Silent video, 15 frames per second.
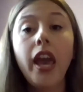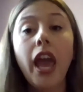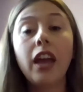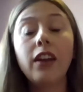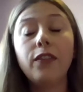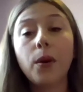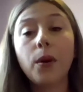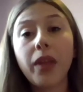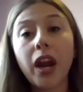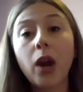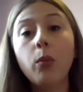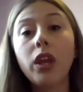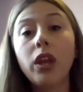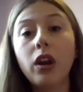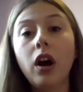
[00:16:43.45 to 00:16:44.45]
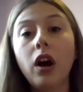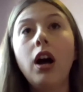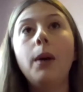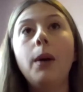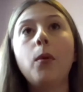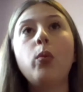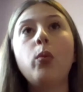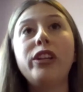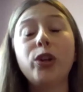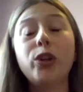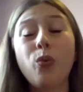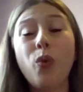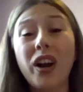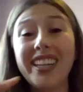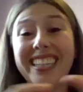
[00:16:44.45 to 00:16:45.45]
and from there we
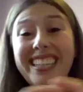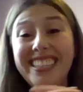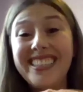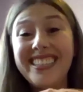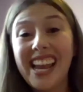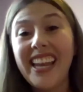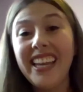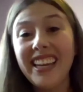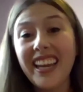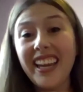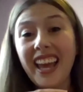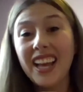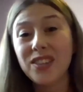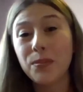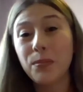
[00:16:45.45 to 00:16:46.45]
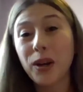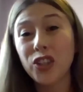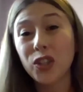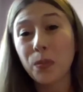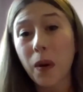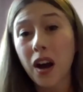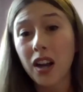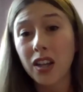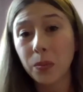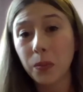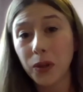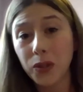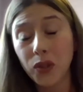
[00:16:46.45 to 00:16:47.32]
want to contain it as much as possible.